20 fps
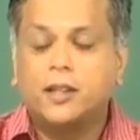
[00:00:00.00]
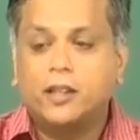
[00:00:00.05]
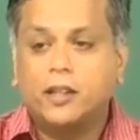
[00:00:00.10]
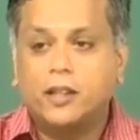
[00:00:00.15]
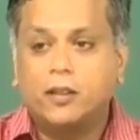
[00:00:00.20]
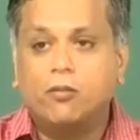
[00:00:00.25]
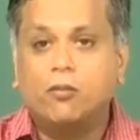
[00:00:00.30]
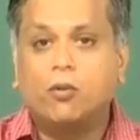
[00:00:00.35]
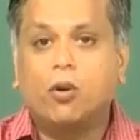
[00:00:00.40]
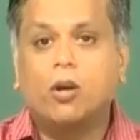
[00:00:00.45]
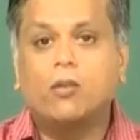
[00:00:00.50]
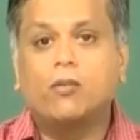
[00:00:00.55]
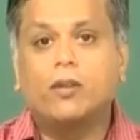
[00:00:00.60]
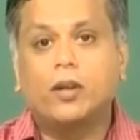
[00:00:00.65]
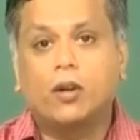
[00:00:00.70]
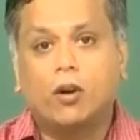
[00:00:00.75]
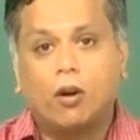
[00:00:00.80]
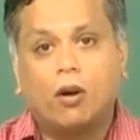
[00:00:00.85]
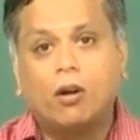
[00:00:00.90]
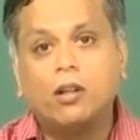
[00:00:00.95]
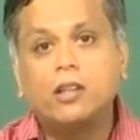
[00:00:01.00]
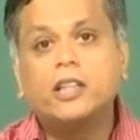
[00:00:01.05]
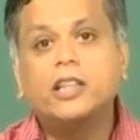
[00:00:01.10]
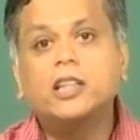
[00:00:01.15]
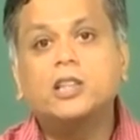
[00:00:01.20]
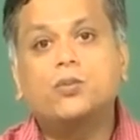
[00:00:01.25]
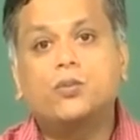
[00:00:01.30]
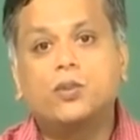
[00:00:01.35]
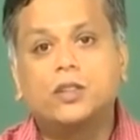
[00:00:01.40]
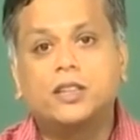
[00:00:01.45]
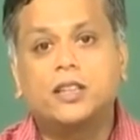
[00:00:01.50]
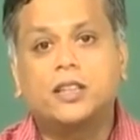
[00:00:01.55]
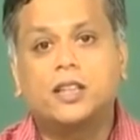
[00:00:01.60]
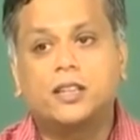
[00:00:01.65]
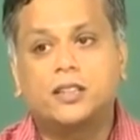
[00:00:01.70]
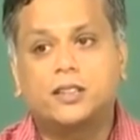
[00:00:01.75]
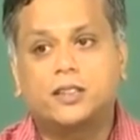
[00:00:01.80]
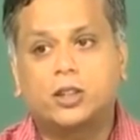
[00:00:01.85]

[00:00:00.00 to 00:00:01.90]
involving all these physical